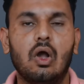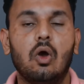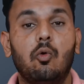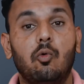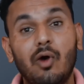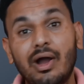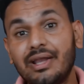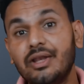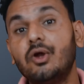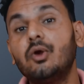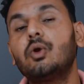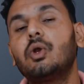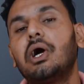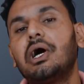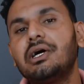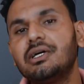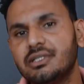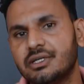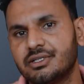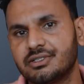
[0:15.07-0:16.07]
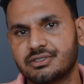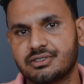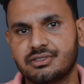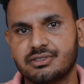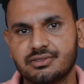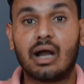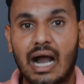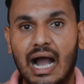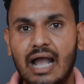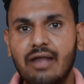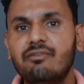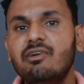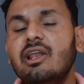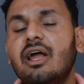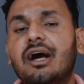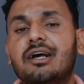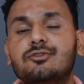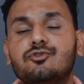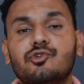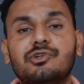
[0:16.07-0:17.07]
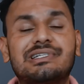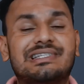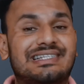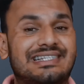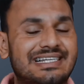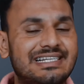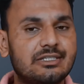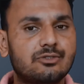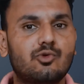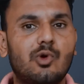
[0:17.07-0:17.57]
Why not others? I will answer this